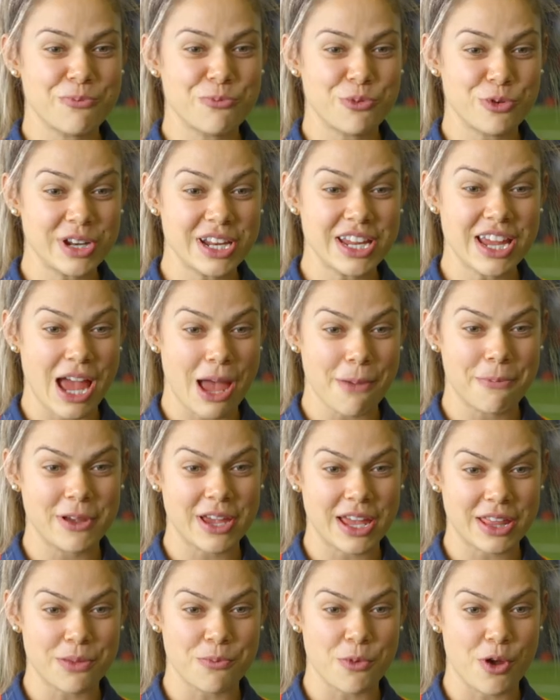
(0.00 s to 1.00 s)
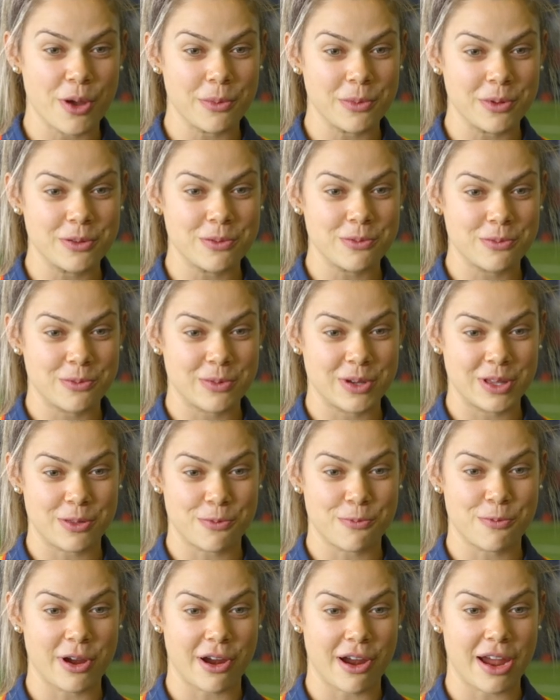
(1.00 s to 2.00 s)
pretty happy at the moment
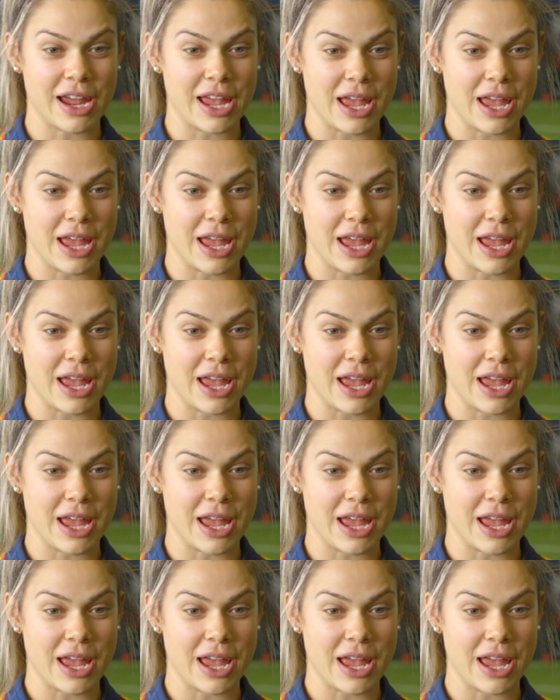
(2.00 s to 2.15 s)
with where I